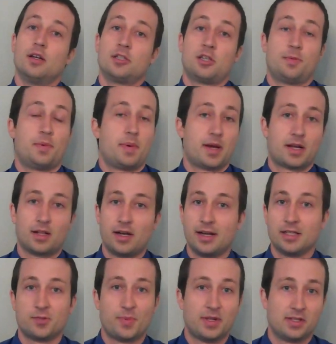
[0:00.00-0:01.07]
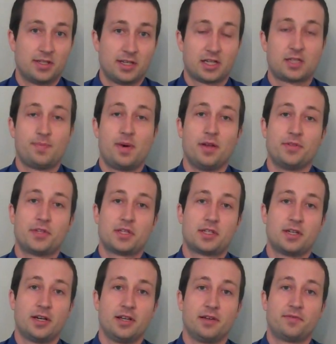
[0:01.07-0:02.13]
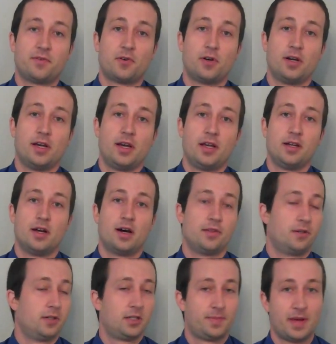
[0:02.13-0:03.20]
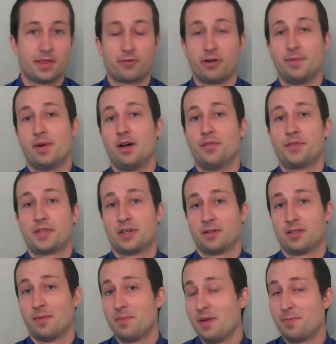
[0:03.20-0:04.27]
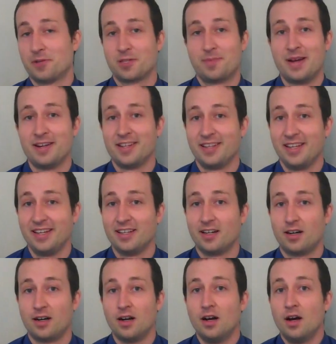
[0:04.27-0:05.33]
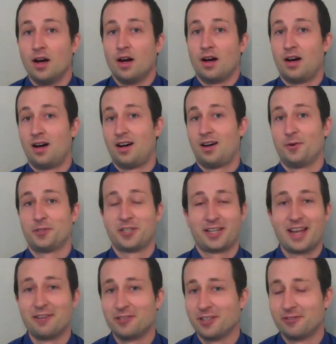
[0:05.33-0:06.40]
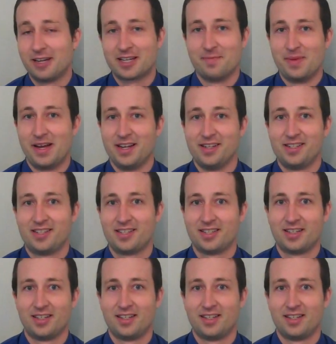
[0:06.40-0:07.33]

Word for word: Some of my clients spend six months studying for it, others spend three months, some people spend a year, uh, which I can't really recommend.